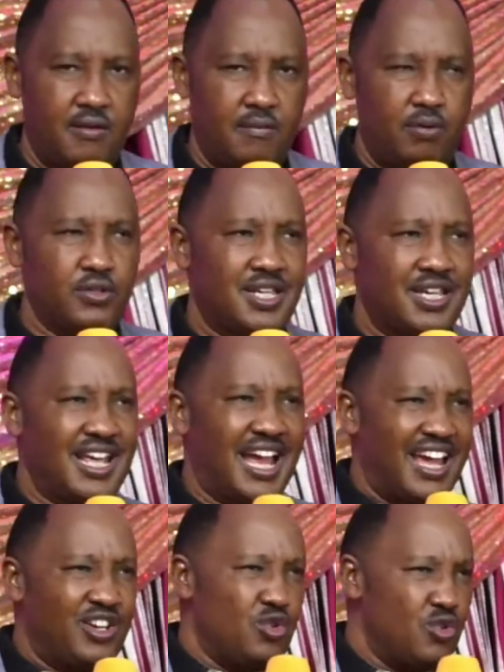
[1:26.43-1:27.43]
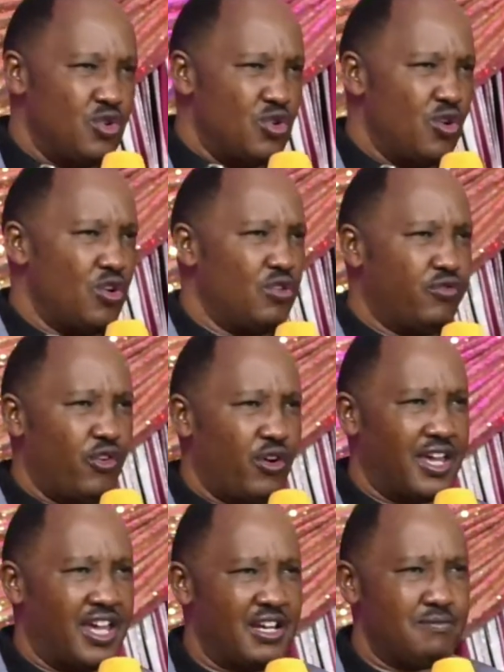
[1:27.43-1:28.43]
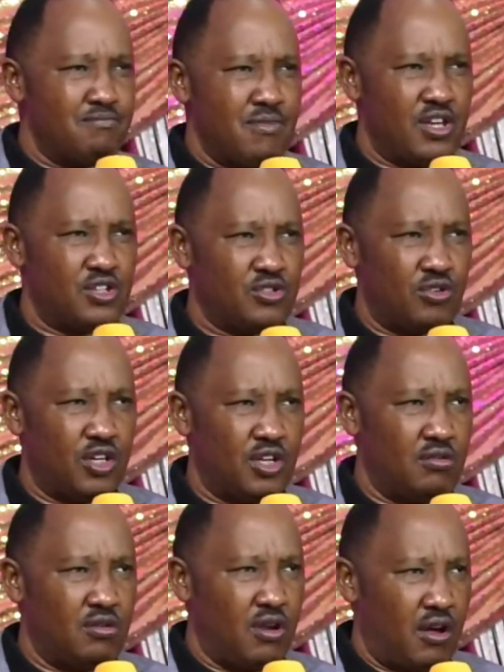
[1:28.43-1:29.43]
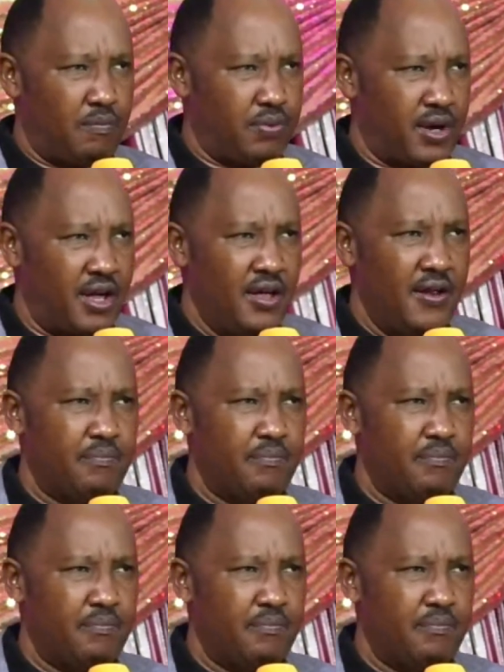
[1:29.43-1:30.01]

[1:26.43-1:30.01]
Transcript: Paul said, I do not forget mentioning you in your prayer.